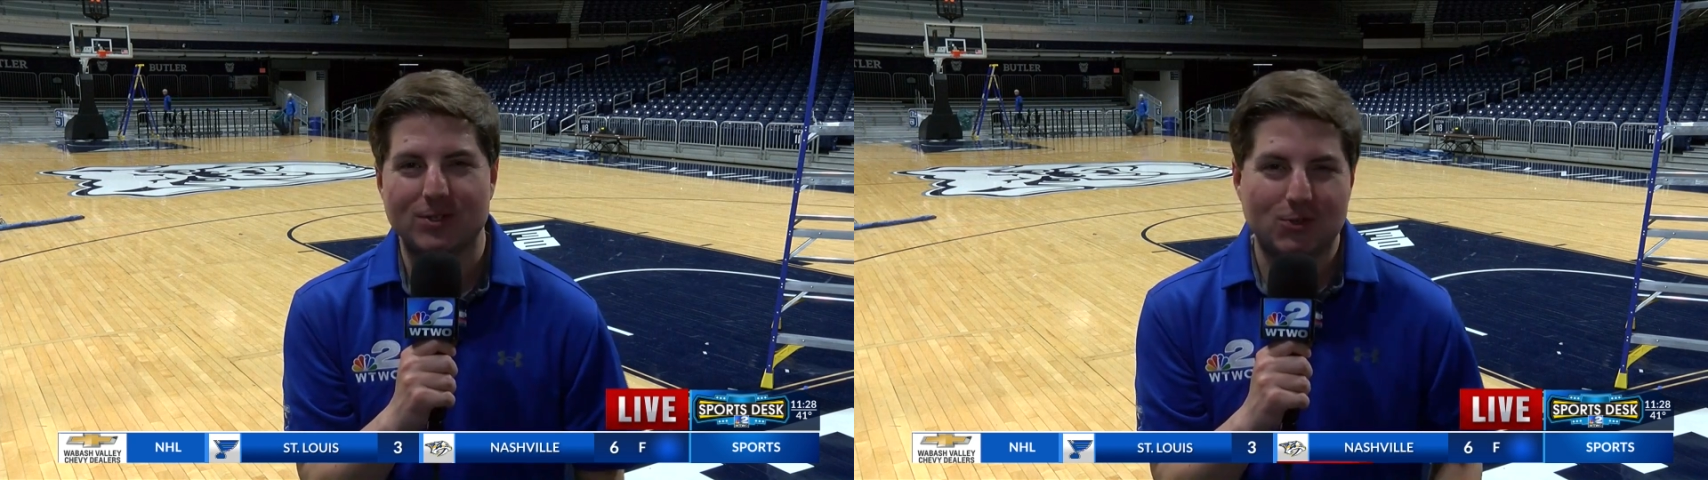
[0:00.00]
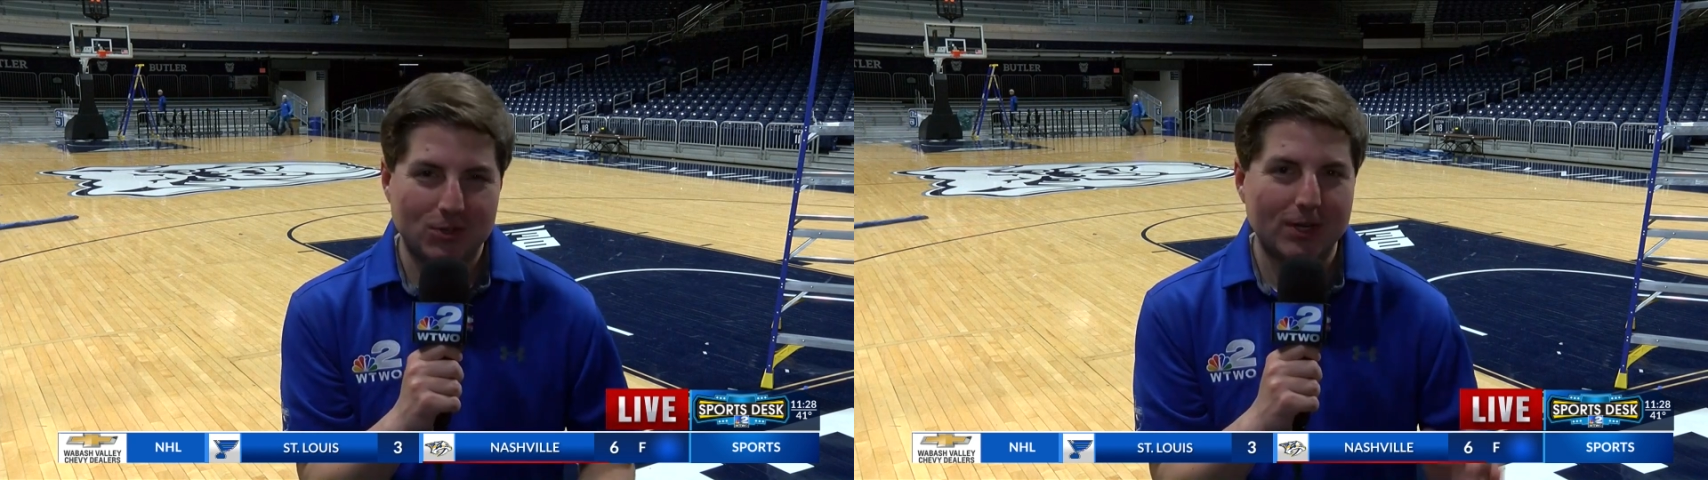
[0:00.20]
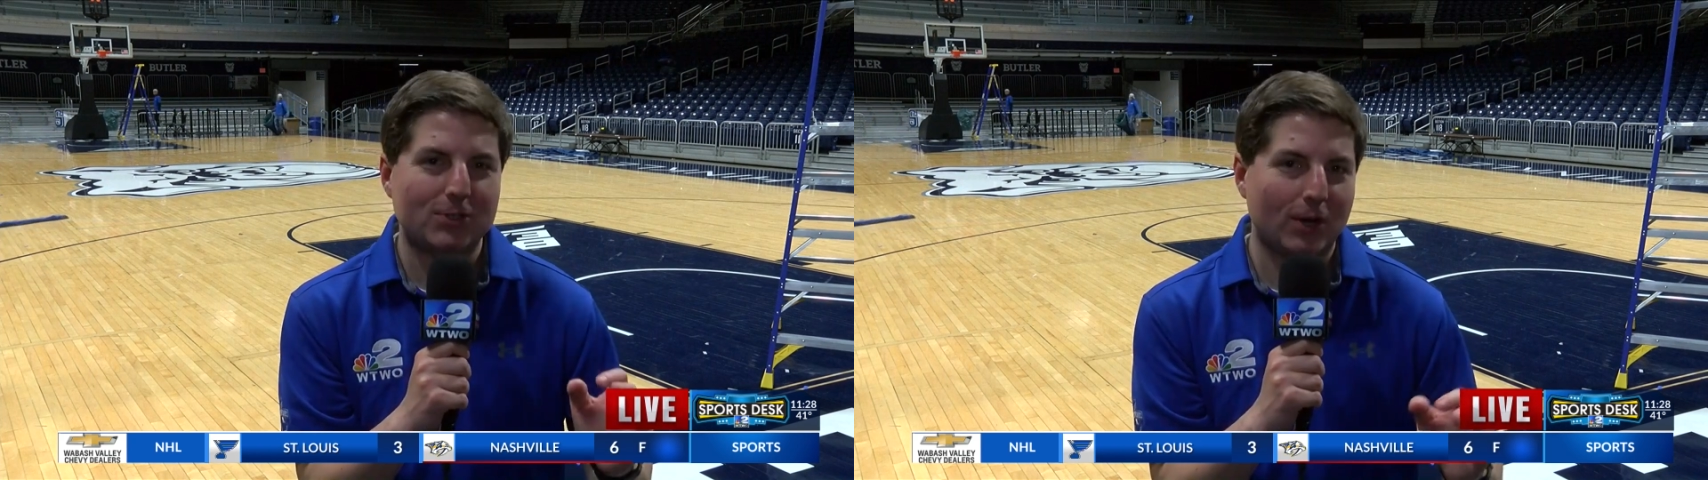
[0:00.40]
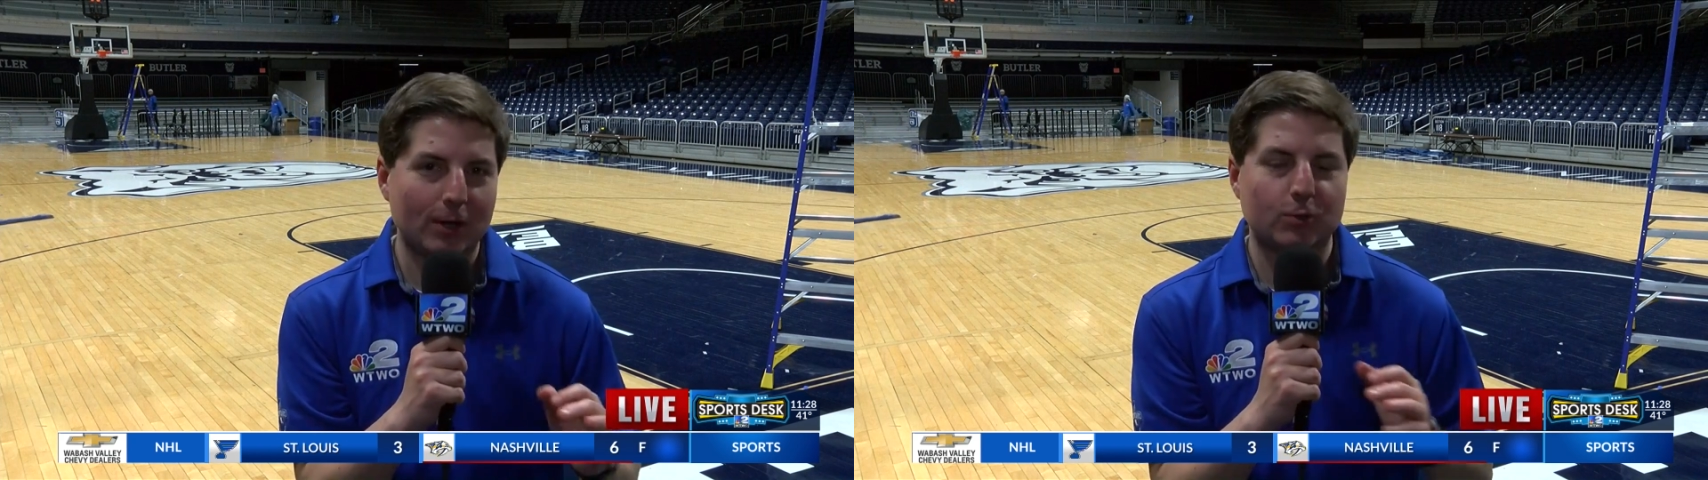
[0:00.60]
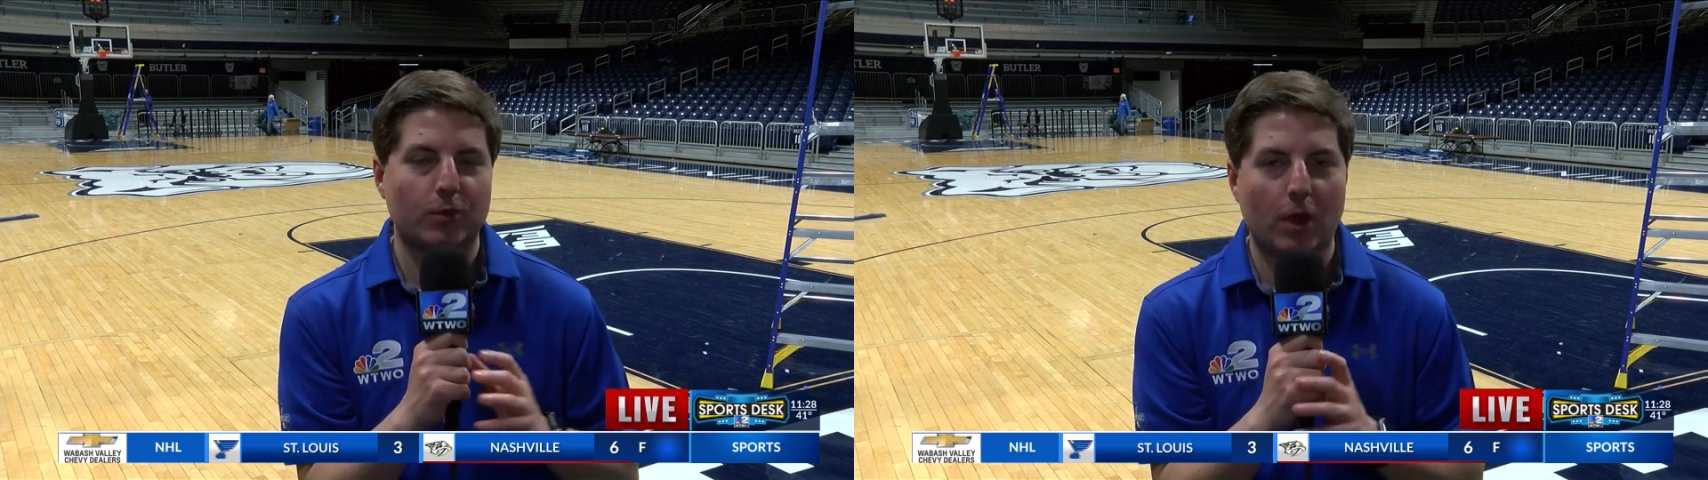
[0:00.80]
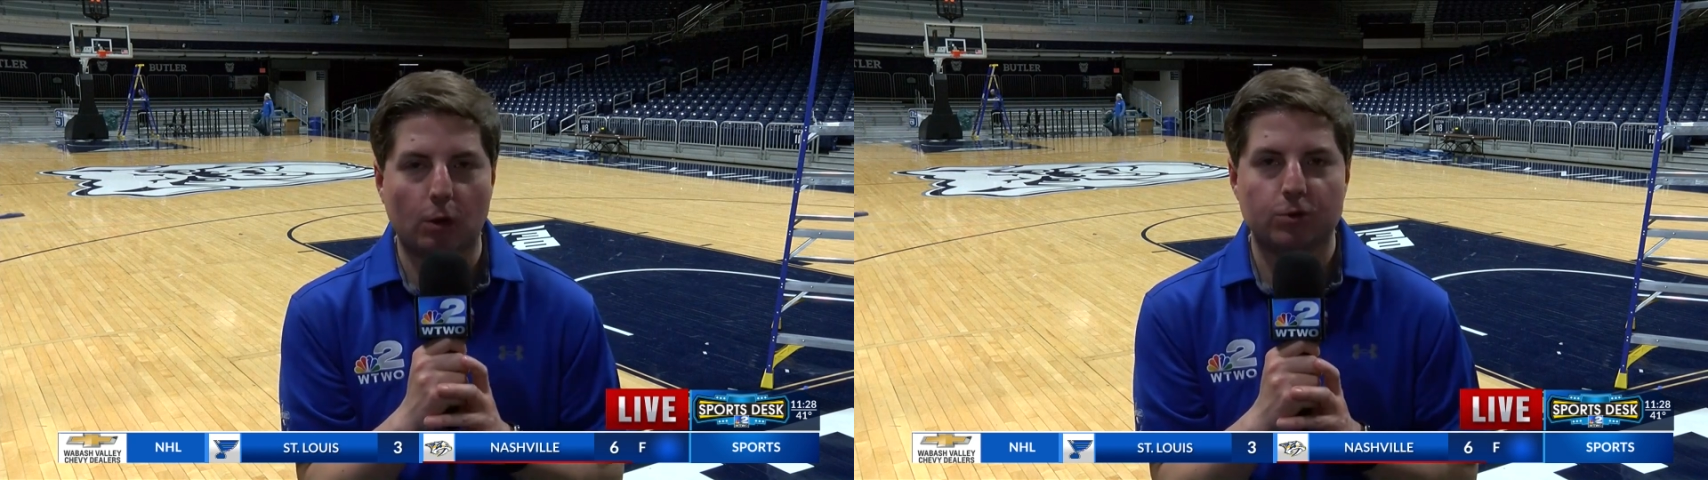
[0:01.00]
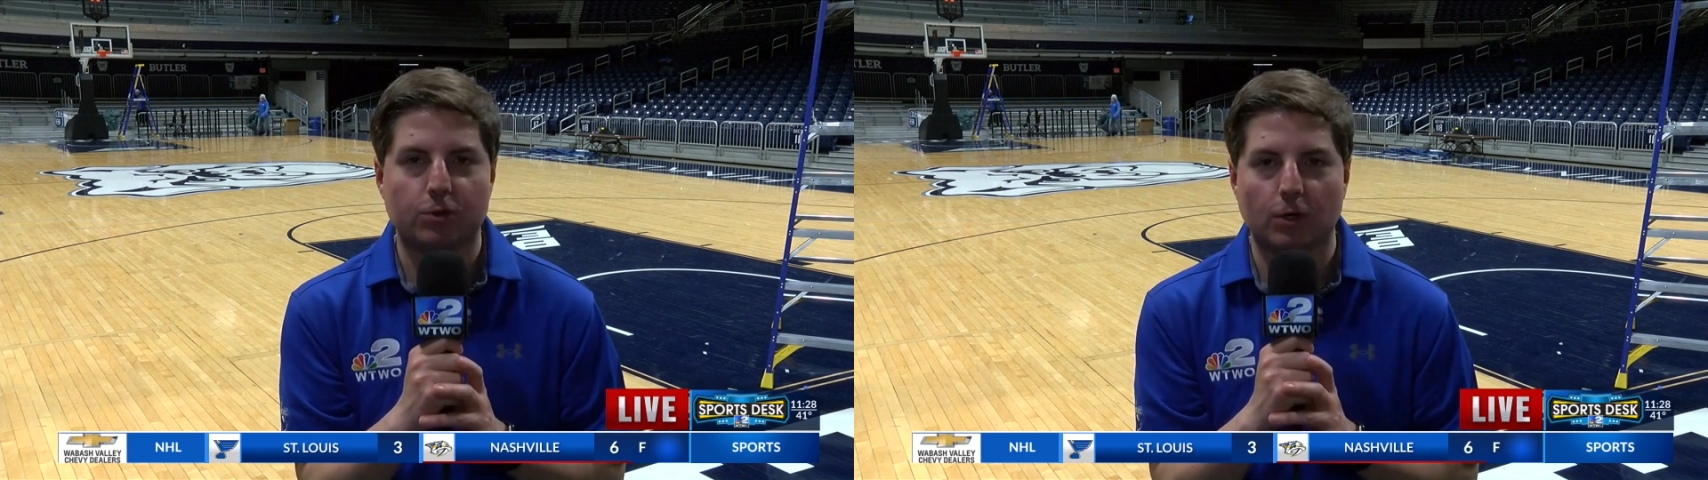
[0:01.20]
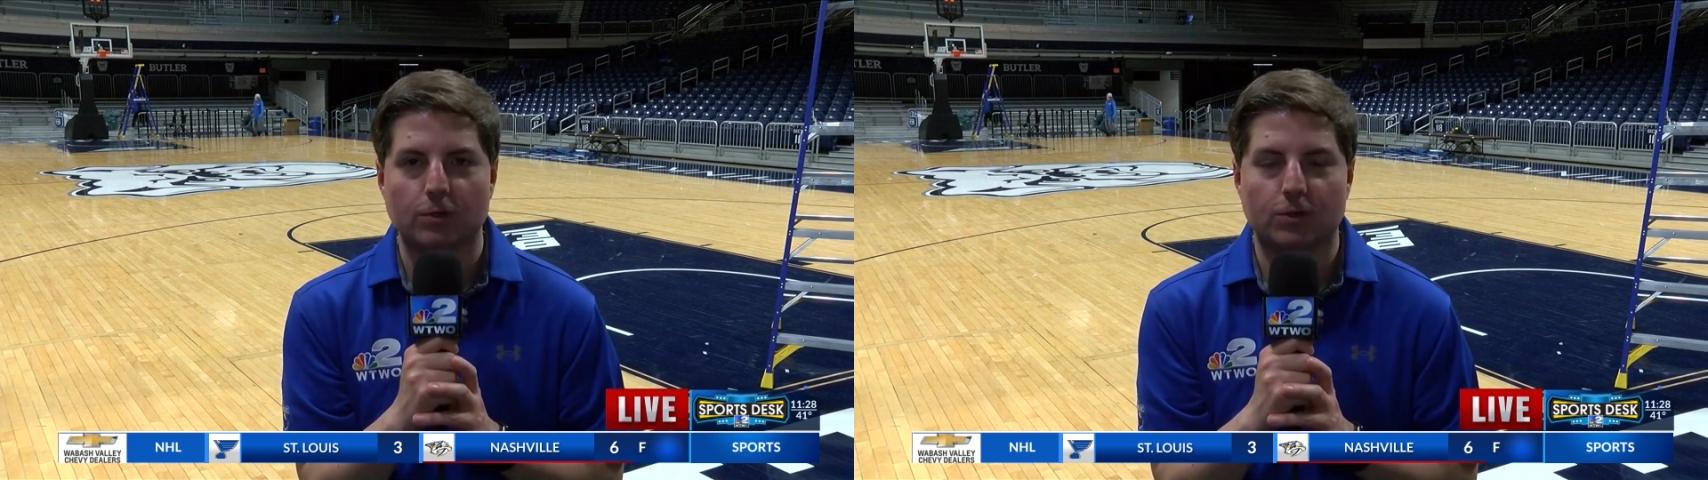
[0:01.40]
six years with Coach
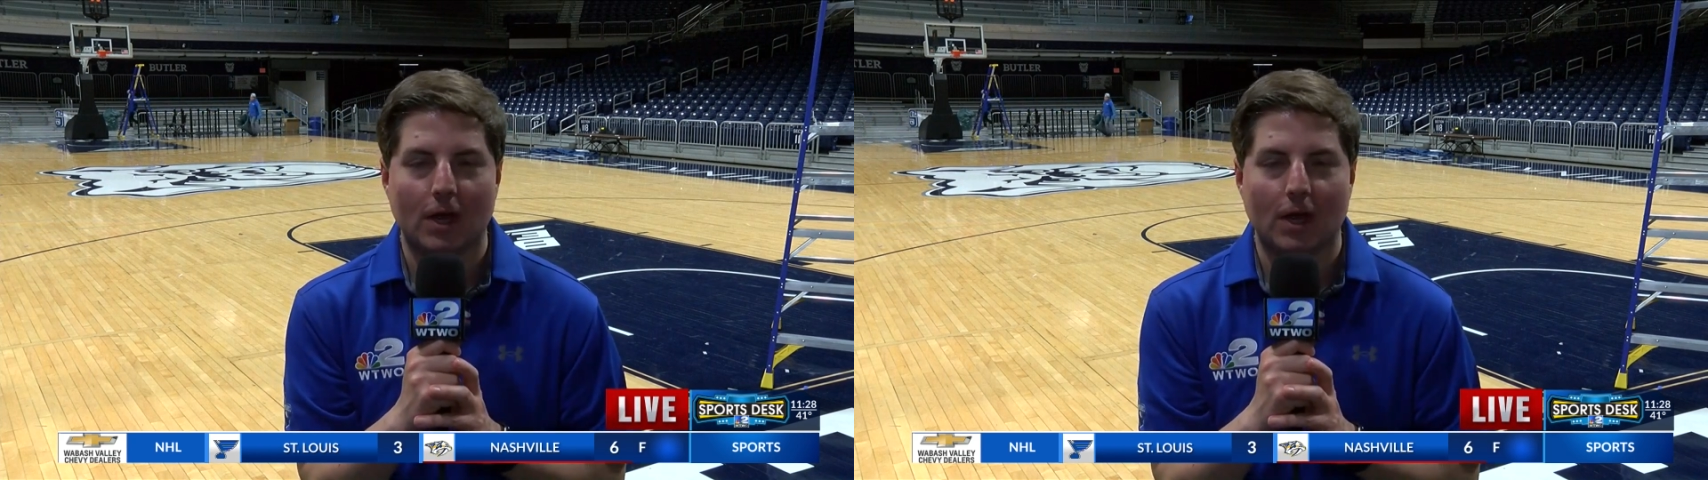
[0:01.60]
Schertz,